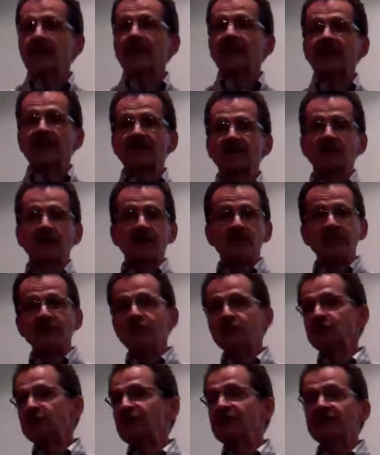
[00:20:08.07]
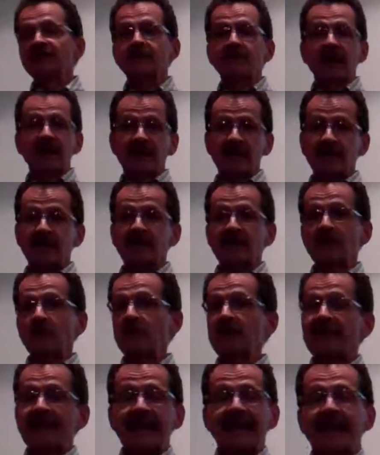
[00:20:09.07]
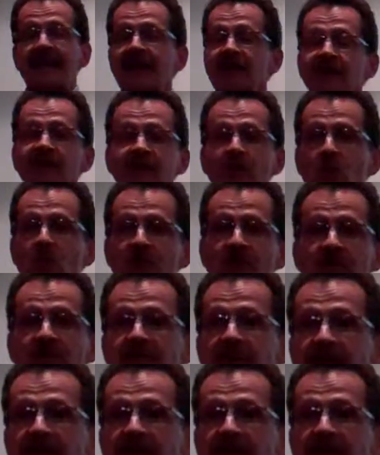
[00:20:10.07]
That's the way we do just about everything. We cannot afford to